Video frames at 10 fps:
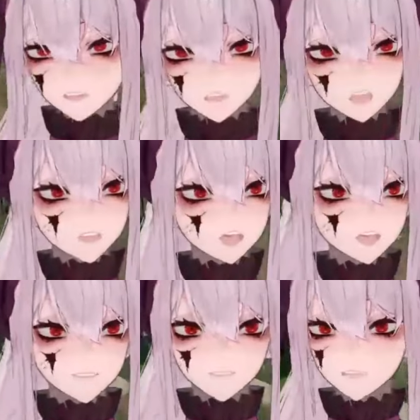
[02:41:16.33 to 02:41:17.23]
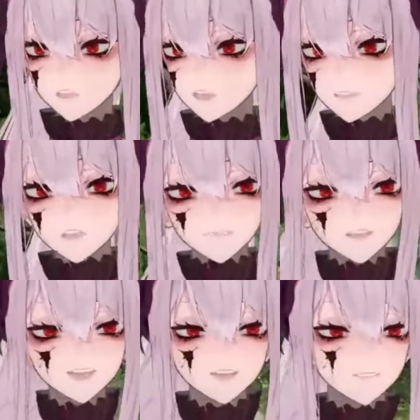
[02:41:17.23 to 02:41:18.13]
to God, if you are
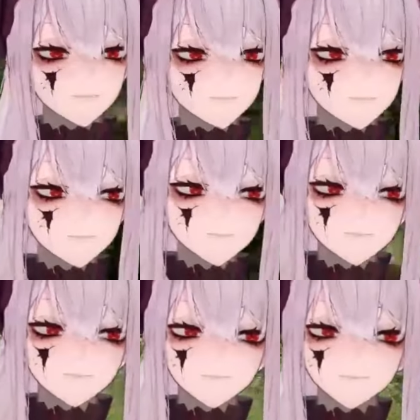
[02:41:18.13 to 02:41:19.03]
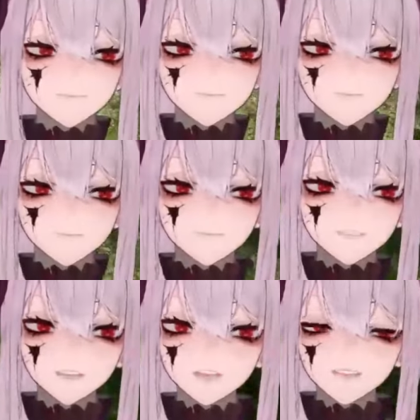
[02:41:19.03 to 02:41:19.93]
misbehaving, I'm
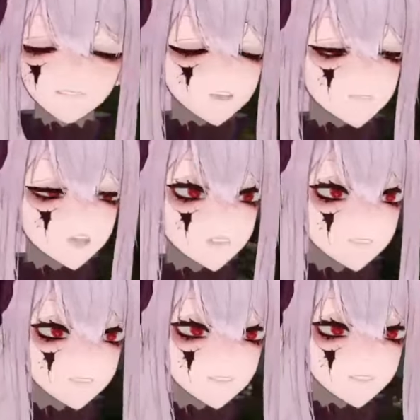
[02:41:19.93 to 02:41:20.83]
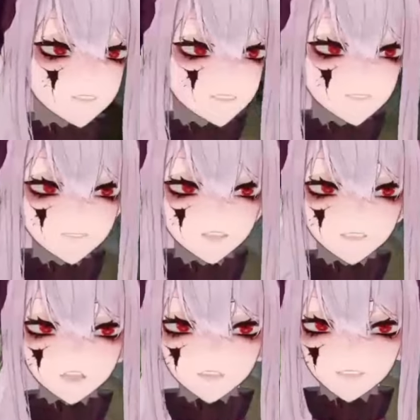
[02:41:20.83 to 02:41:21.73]
gonna go fatherly on you. I'm gonna turn
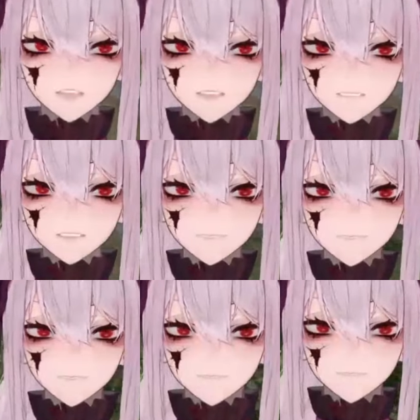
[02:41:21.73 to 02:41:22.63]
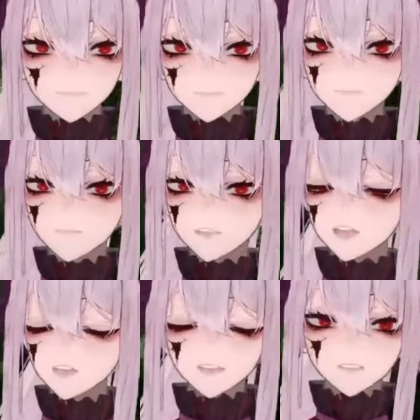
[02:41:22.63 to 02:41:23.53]
into a dad again. You're gonna
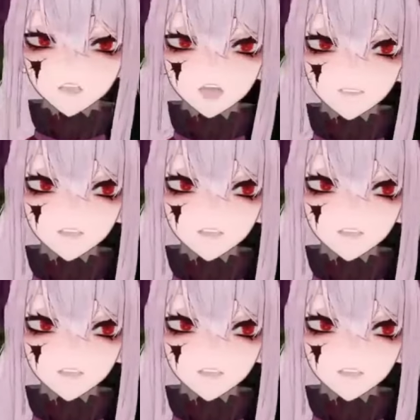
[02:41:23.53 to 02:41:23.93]
get grounded.